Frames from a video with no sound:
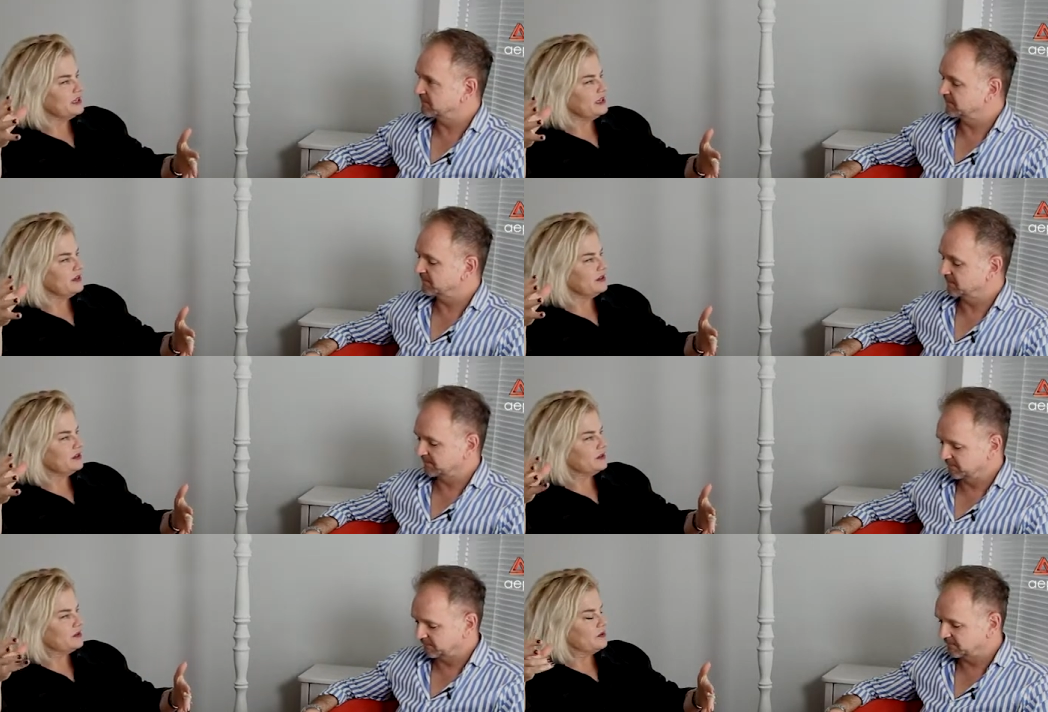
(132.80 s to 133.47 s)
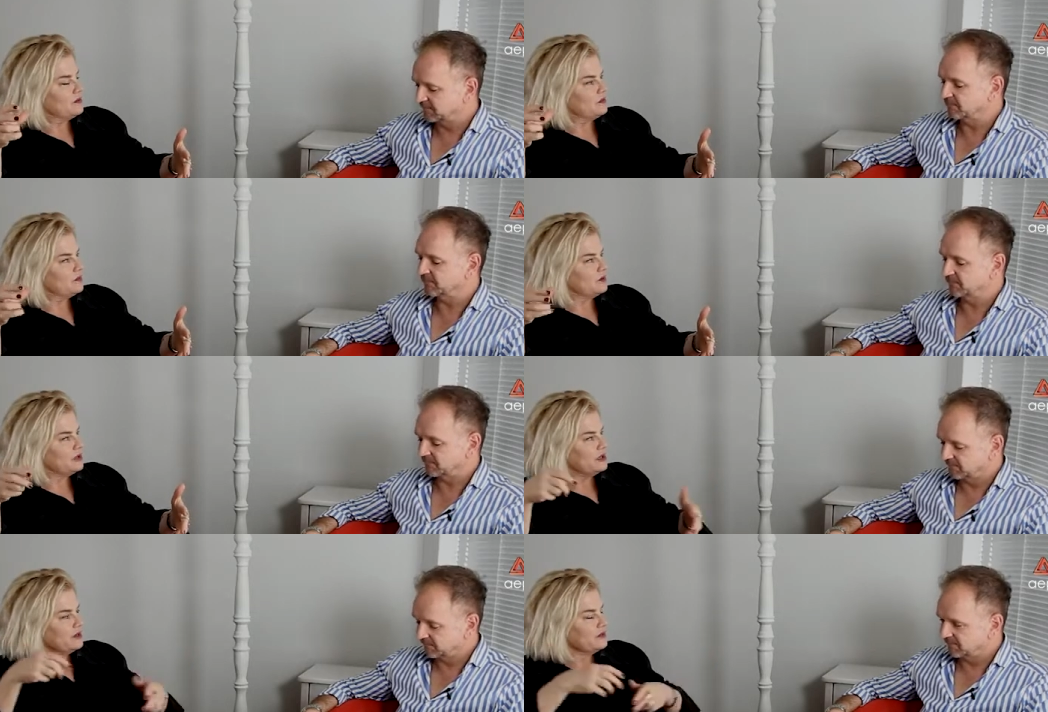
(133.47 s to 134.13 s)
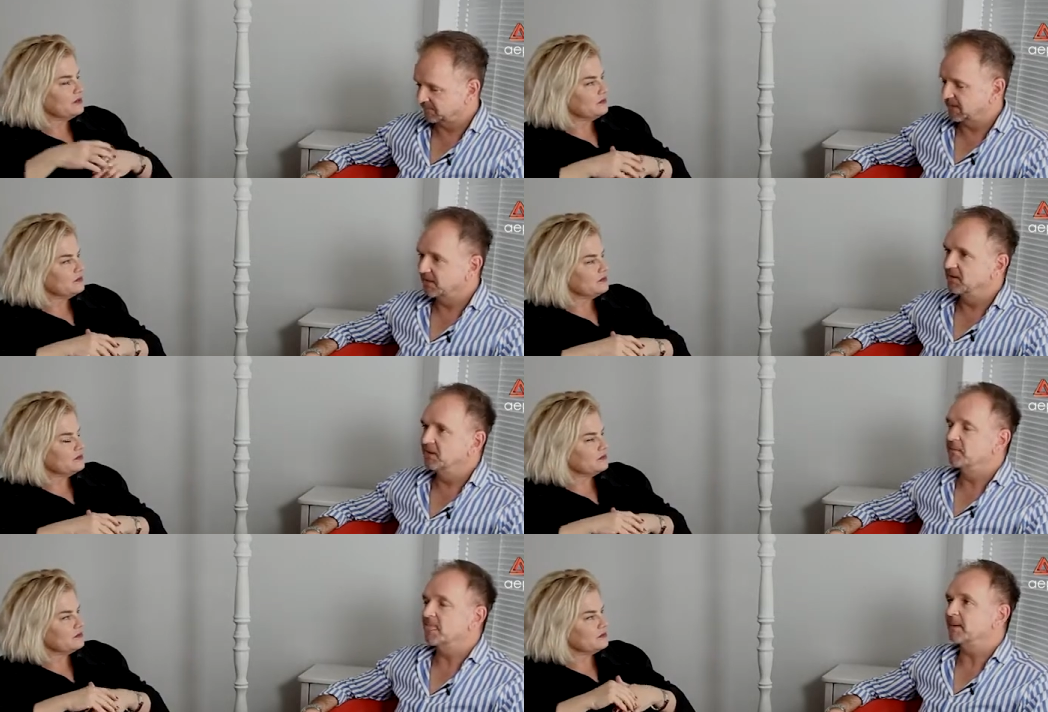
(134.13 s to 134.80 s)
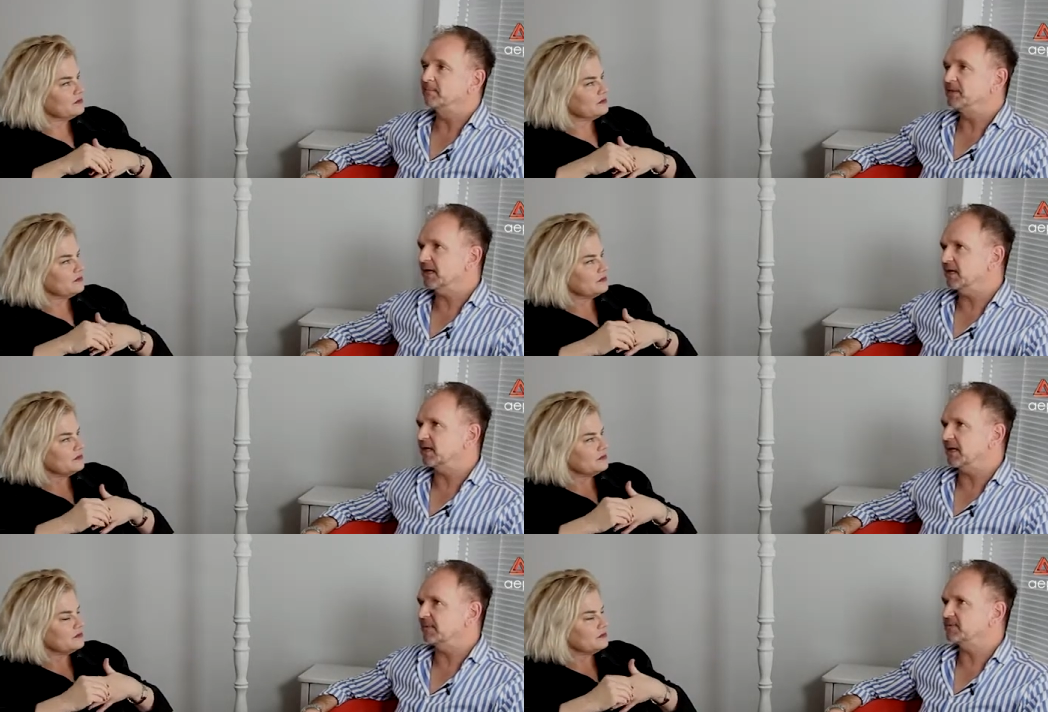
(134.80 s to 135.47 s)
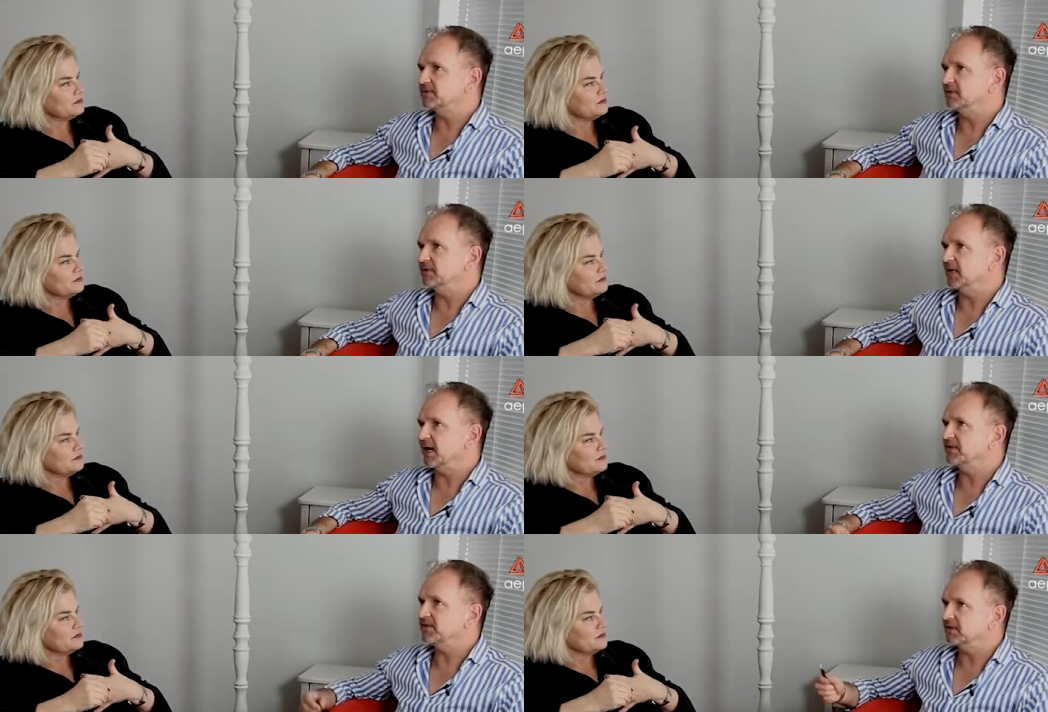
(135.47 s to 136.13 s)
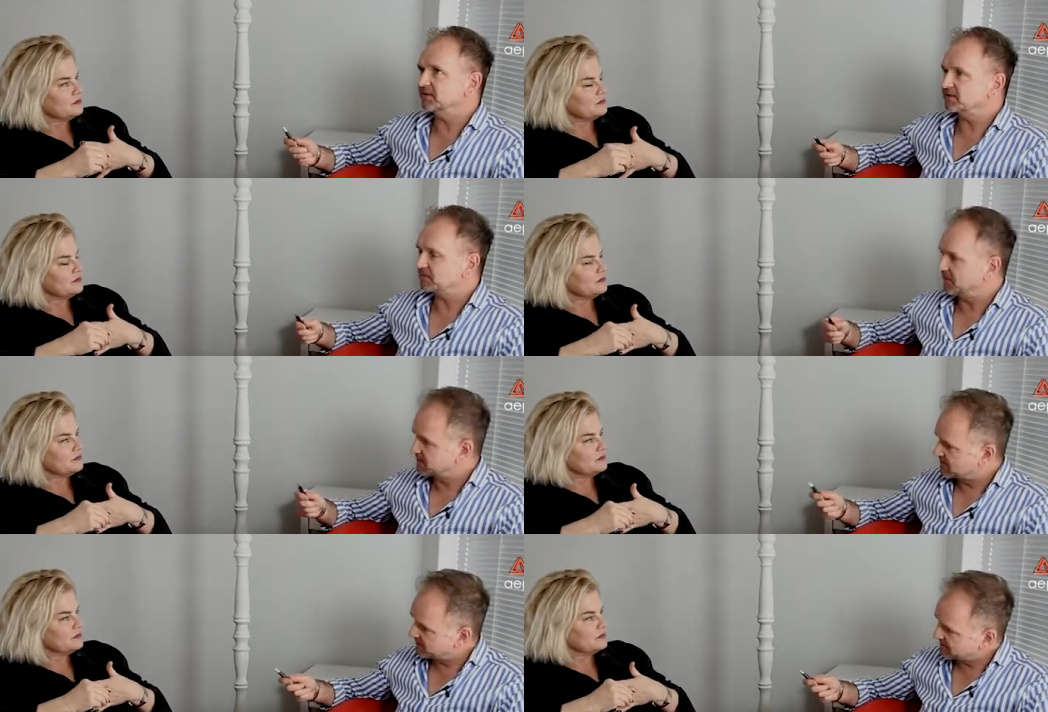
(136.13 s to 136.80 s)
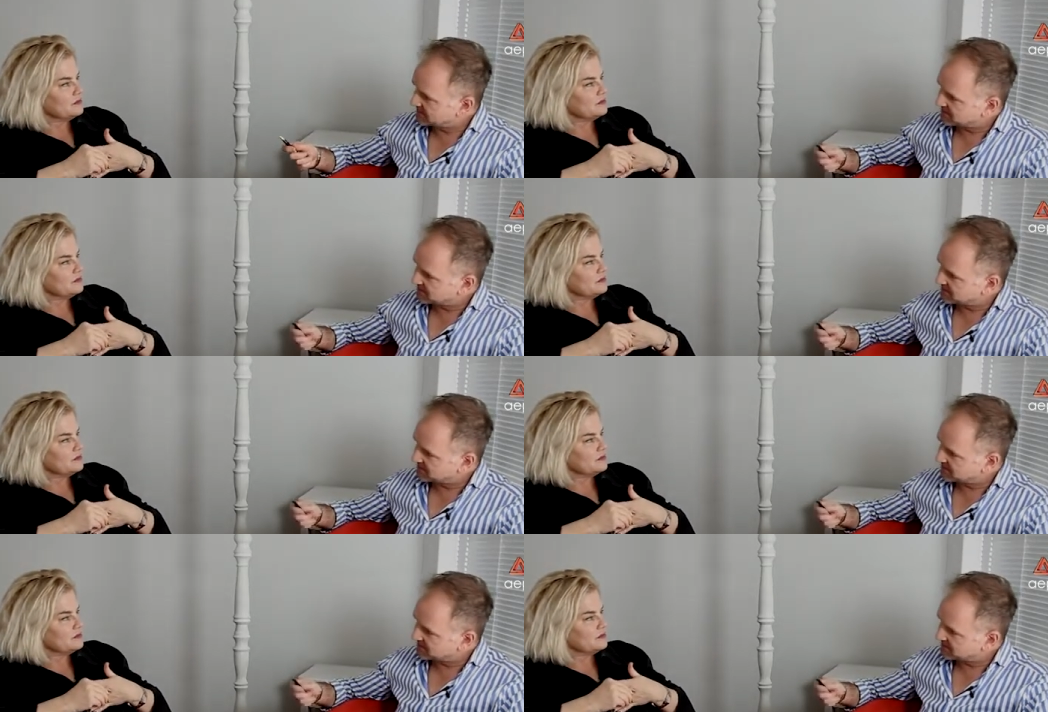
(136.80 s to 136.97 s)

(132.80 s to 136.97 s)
Speaker 1: in
Speaker 2: mm. working. Yeah, absolutely. I think there's there's a piece